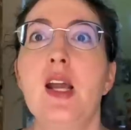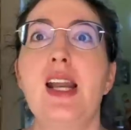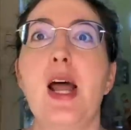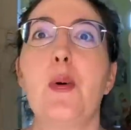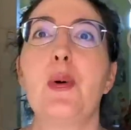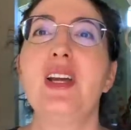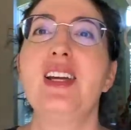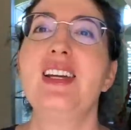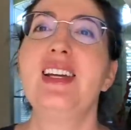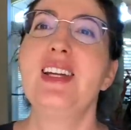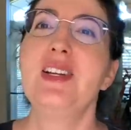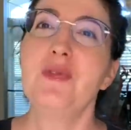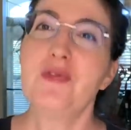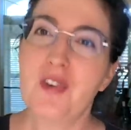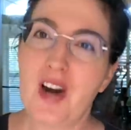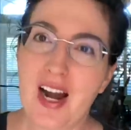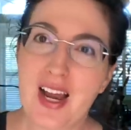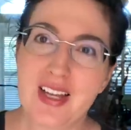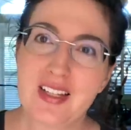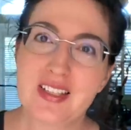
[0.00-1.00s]
Now, in
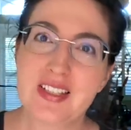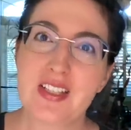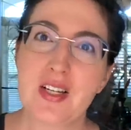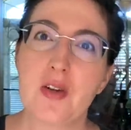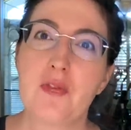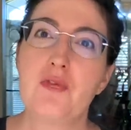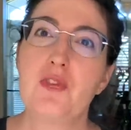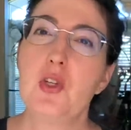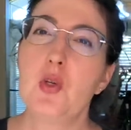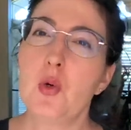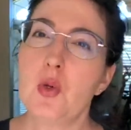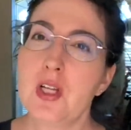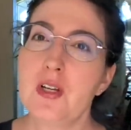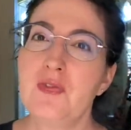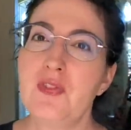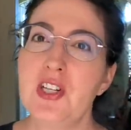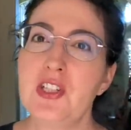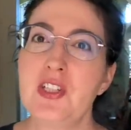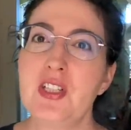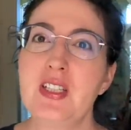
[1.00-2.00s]
France, fuel
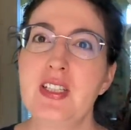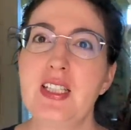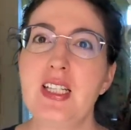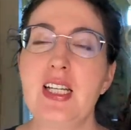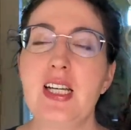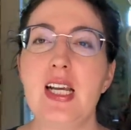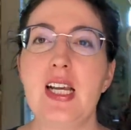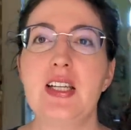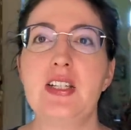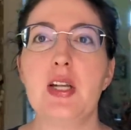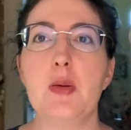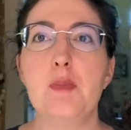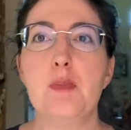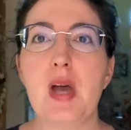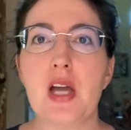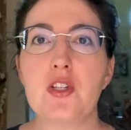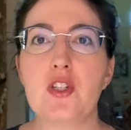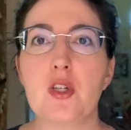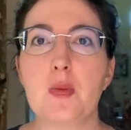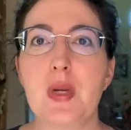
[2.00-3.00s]
efficiency is a
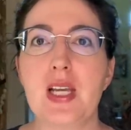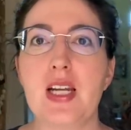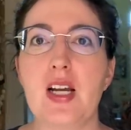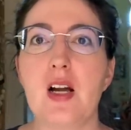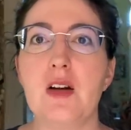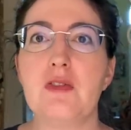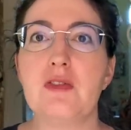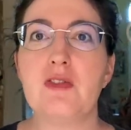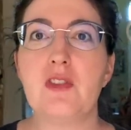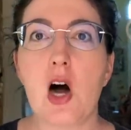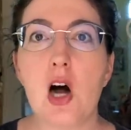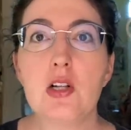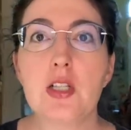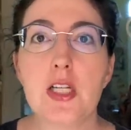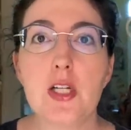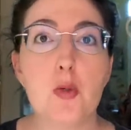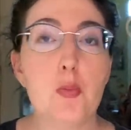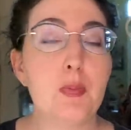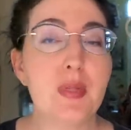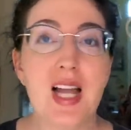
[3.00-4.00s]
measurement of
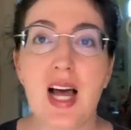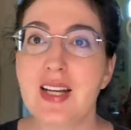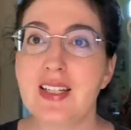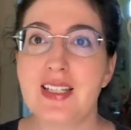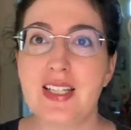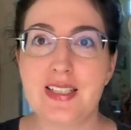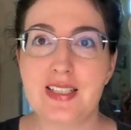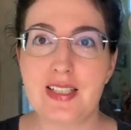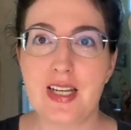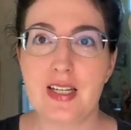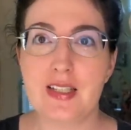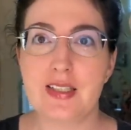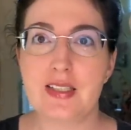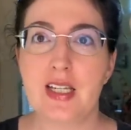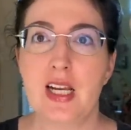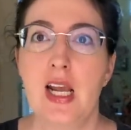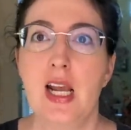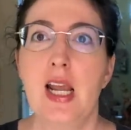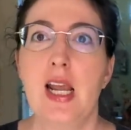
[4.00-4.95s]
volume, not distance.